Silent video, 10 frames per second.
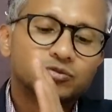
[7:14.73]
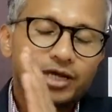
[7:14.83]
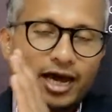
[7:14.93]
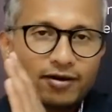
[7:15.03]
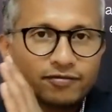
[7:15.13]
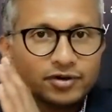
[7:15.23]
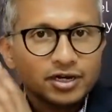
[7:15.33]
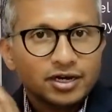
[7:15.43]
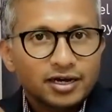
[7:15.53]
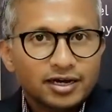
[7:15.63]
We have,
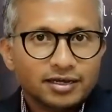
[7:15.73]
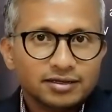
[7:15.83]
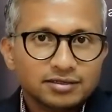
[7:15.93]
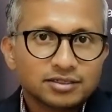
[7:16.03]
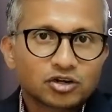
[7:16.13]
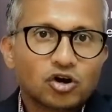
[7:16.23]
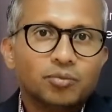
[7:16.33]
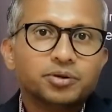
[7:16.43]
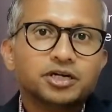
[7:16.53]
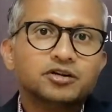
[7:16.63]
hey, here is a
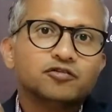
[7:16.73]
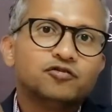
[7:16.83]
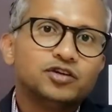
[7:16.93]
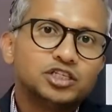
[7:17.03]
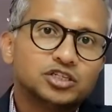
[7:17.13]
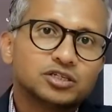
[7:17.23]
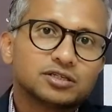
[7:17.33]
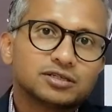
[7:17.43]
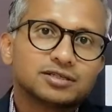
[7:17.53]
competitive feature